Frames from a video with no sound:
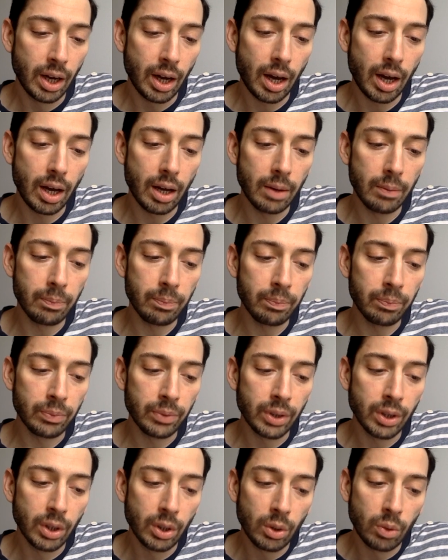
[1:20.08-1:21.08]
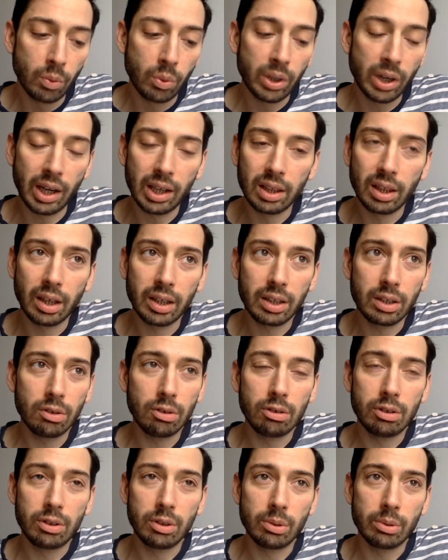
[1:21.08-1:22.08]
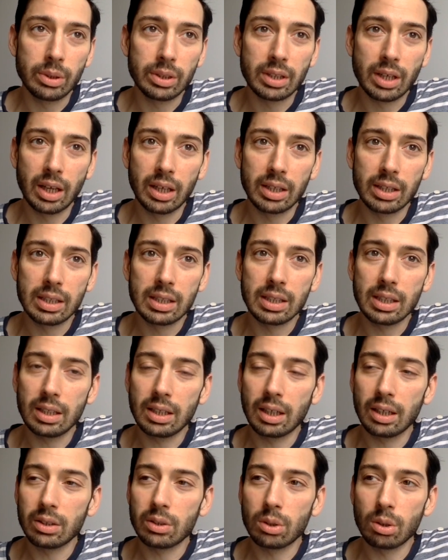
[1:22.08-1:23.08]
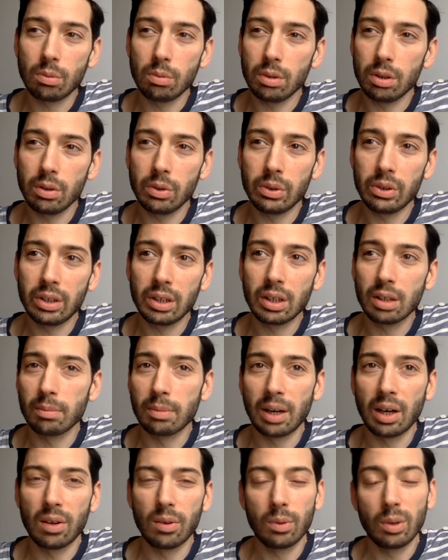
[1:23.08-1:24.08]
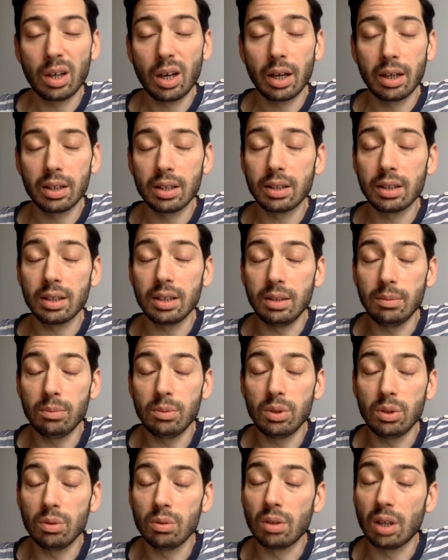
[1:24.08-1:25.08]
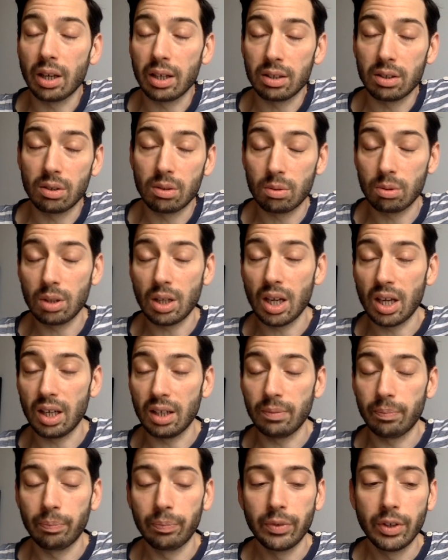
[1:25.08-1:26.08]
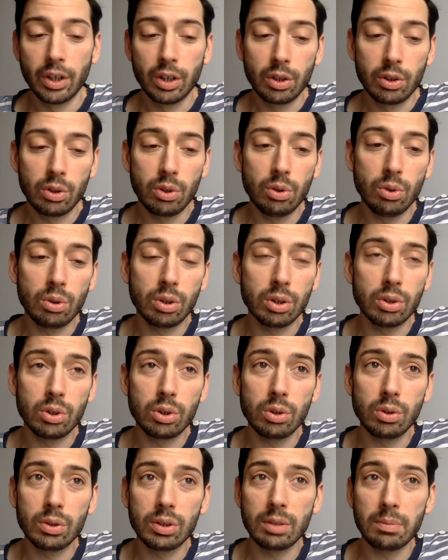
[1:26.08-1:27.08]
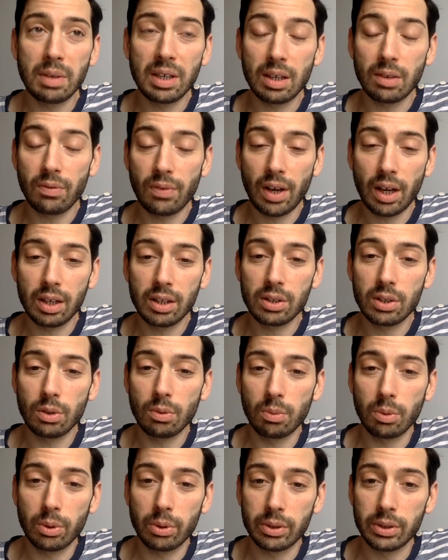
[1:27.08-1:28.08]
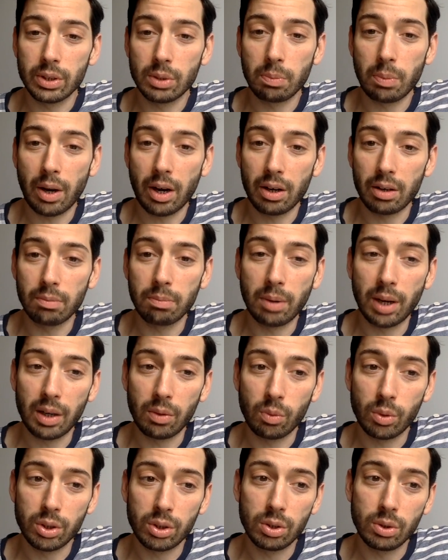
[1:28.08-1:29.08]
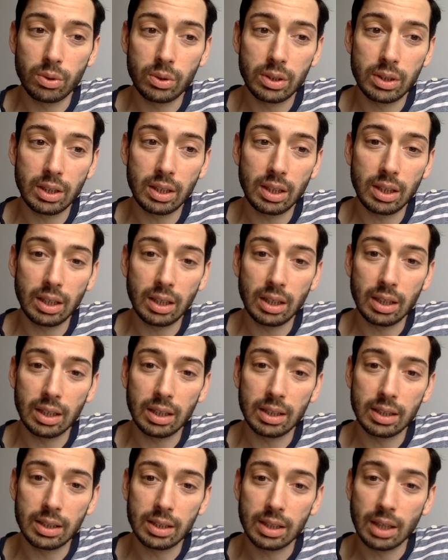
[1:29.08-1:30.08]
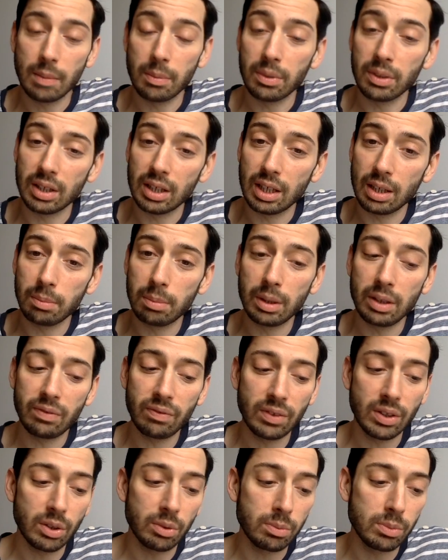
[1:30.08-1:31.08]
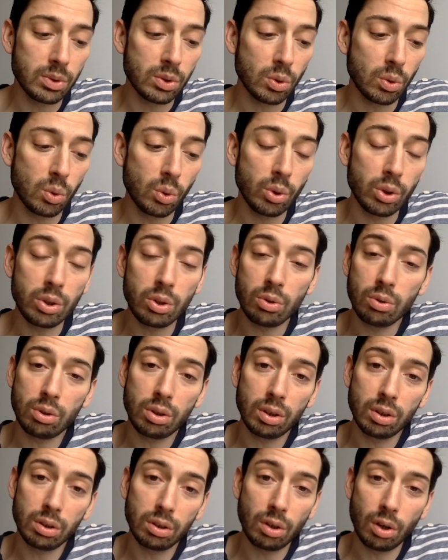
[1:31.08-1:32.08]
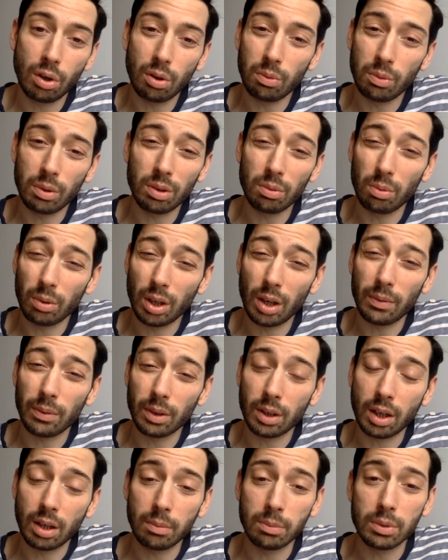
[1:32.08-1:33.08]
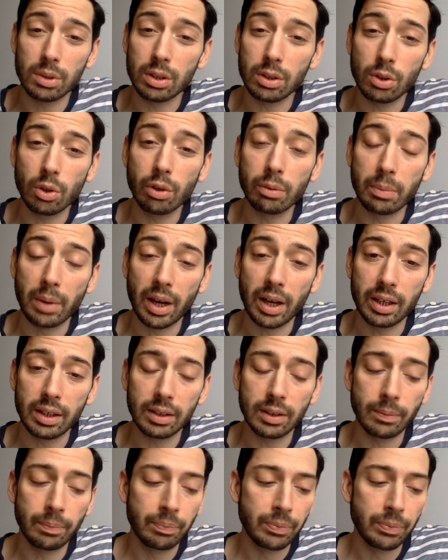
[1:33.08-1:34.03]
Um, what I'd like you to do is kind of sit next to a window and think about what kind of themes you'd like to create. You can choose to make a fantasy world inspired by what you see in some of the Ghibli films, or you can go with whatever comes in your mind.